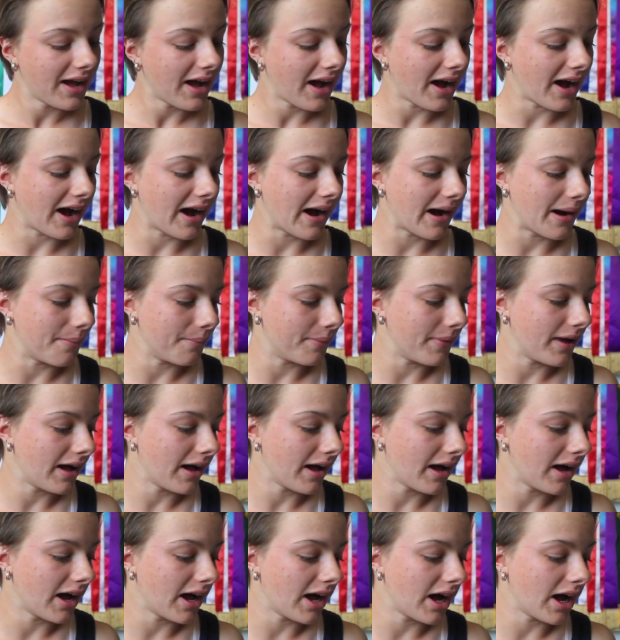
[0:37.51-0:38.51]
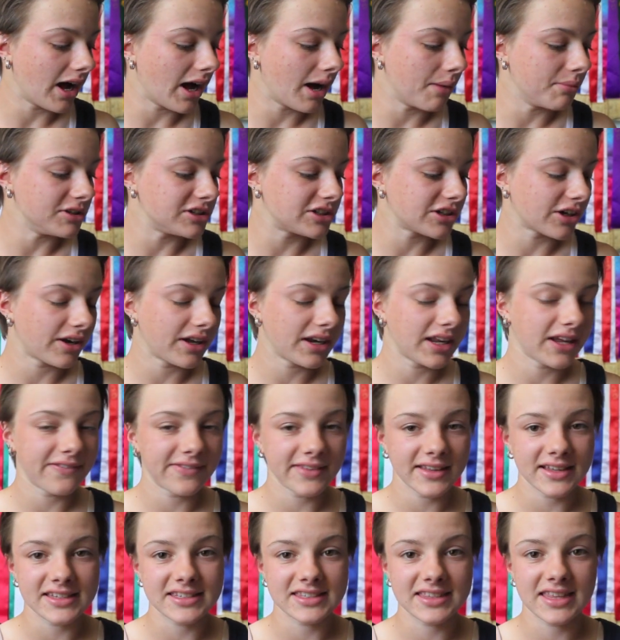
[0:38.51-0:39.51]
Um, a majority of
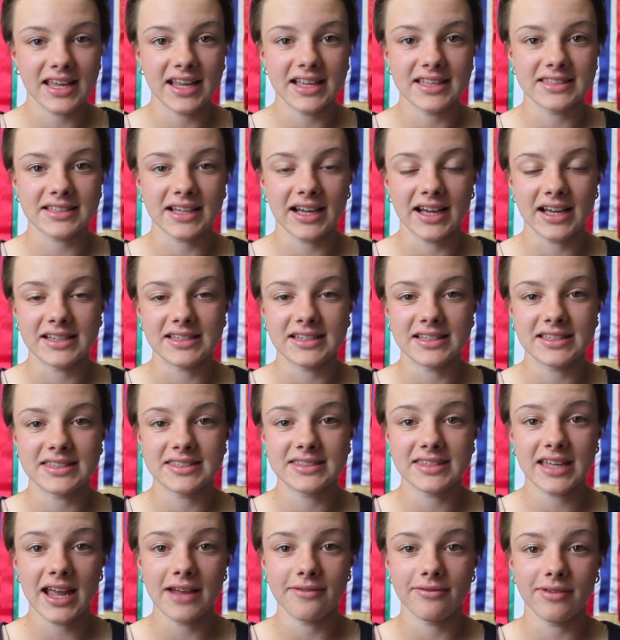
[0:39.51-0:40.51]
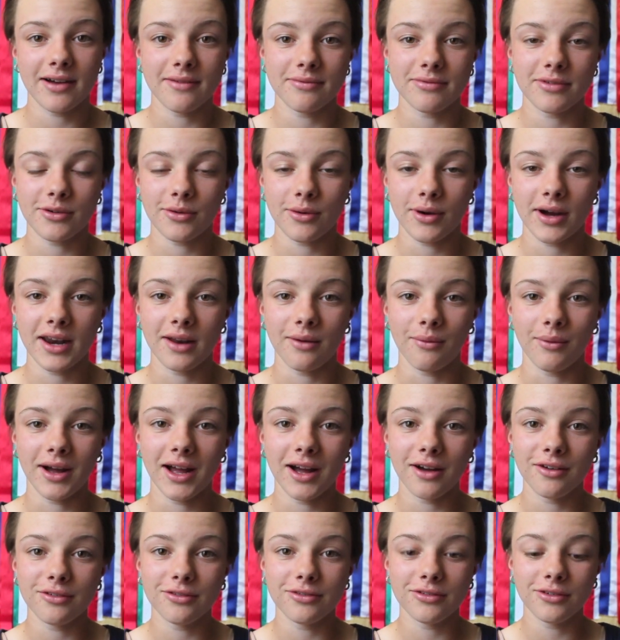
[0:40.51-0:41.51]
these things I did save up for quite a
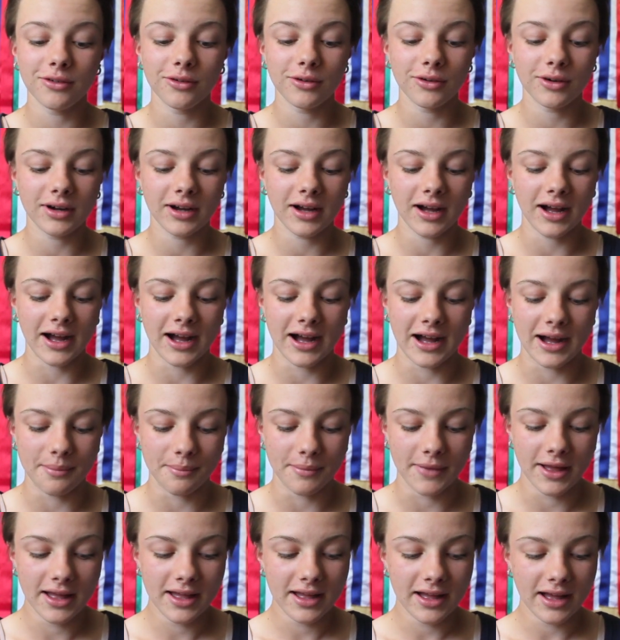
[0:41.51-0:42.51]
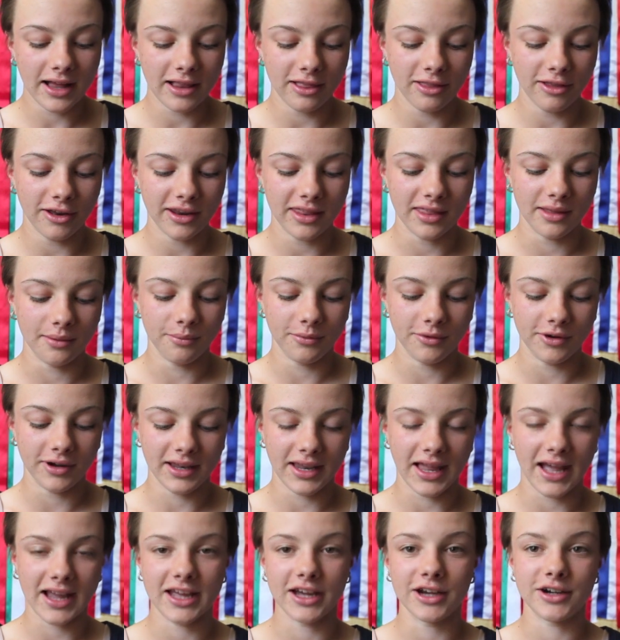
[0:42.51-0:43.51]
while for. Um, a lot of them were
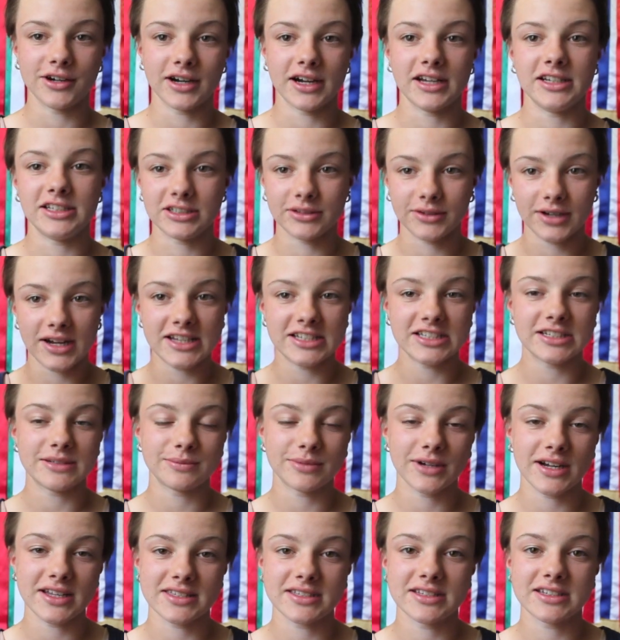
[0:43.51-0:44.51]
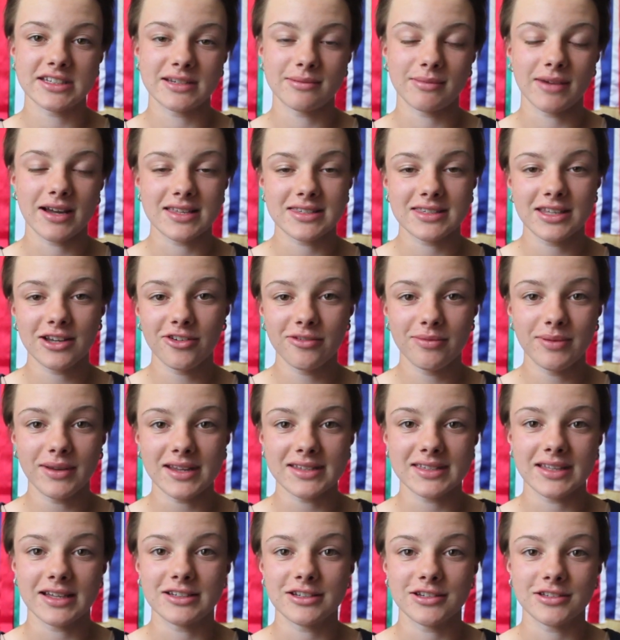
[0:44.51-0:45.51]
like a graduation present to myself
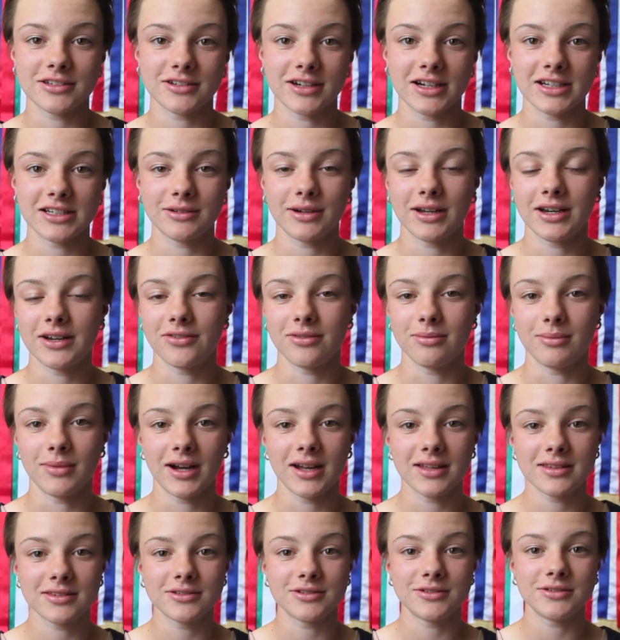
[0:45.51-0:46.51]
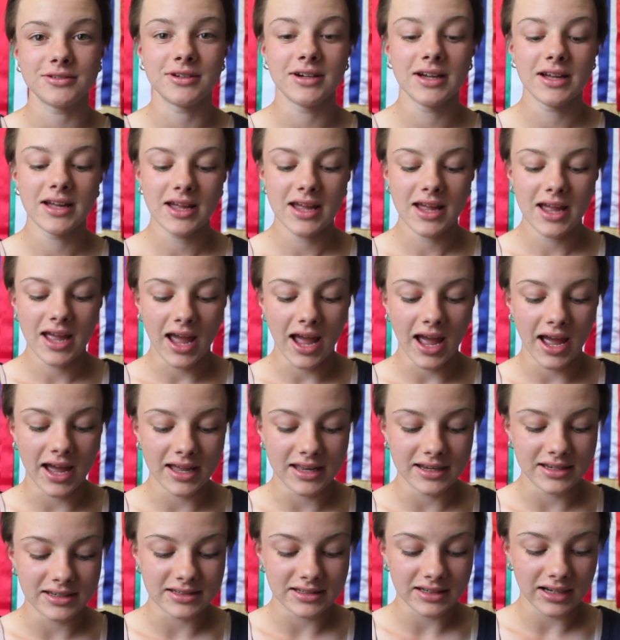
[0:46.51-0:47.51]
because I just graduated from high school,
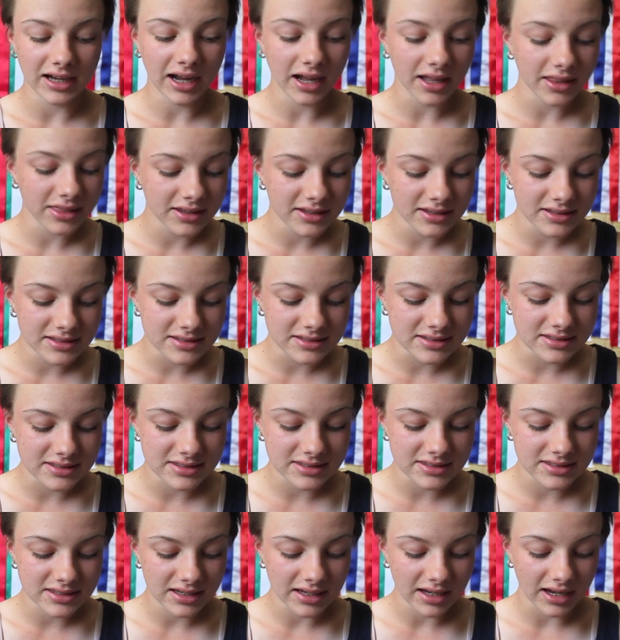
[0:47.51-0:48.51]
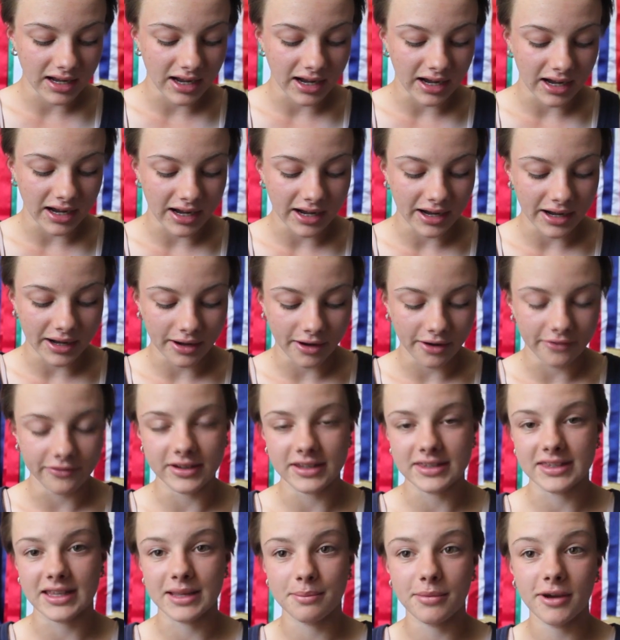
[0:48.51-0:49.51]
and others are
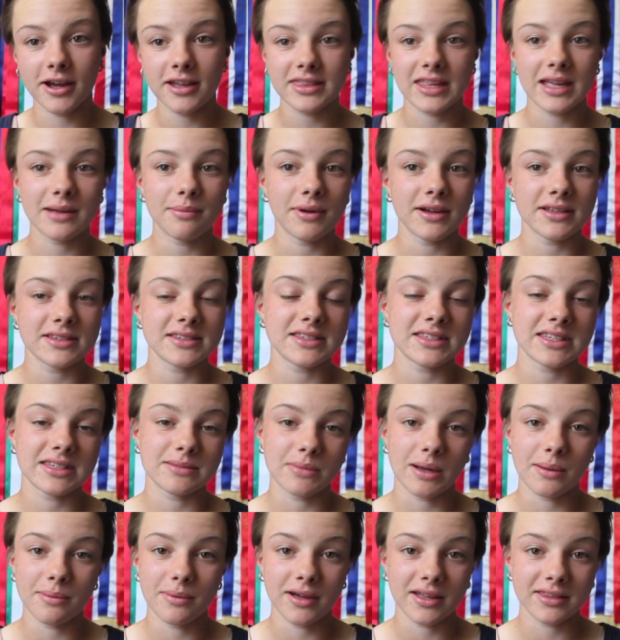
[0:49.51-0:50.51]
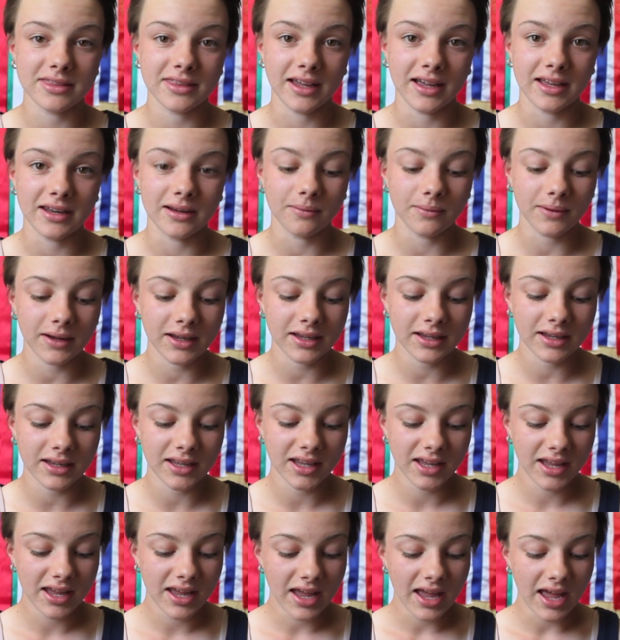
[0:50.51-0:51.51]
obviously birthday presents. It's my birthday in a week,
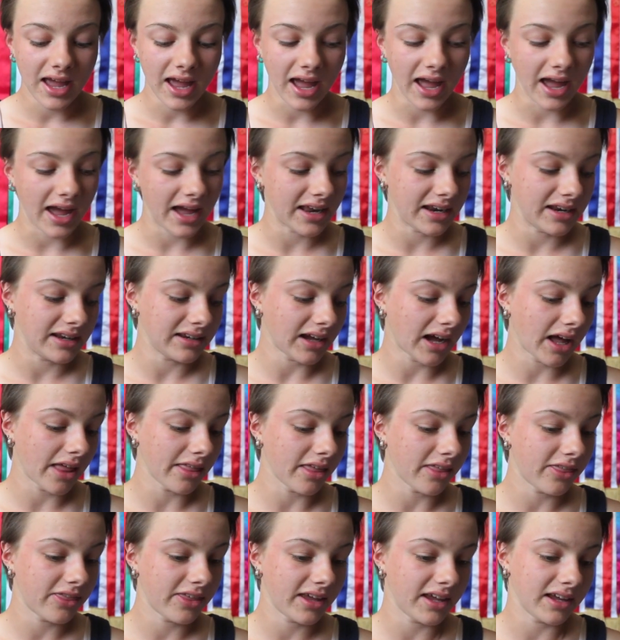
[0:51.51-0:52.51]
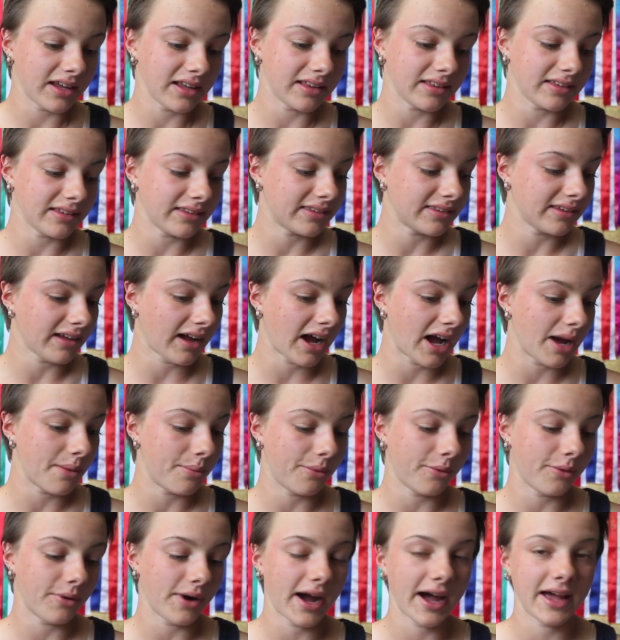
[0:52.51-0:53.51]
and other things I
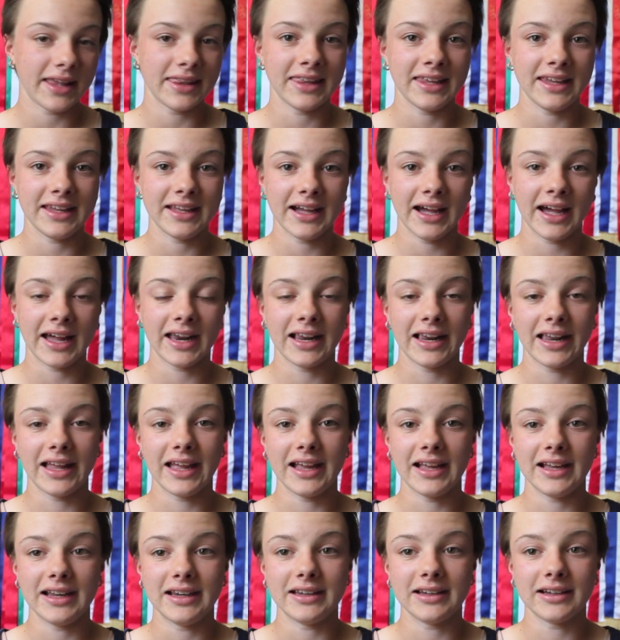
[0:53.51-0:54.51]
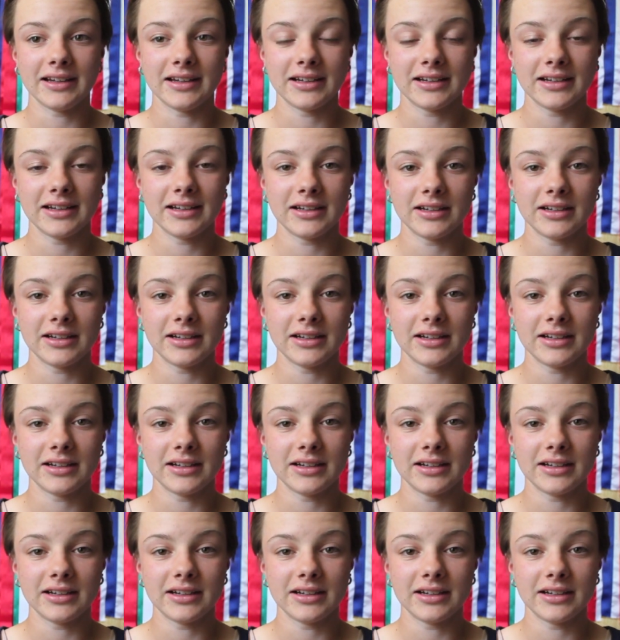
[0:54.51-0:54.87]
bought at the Adelaide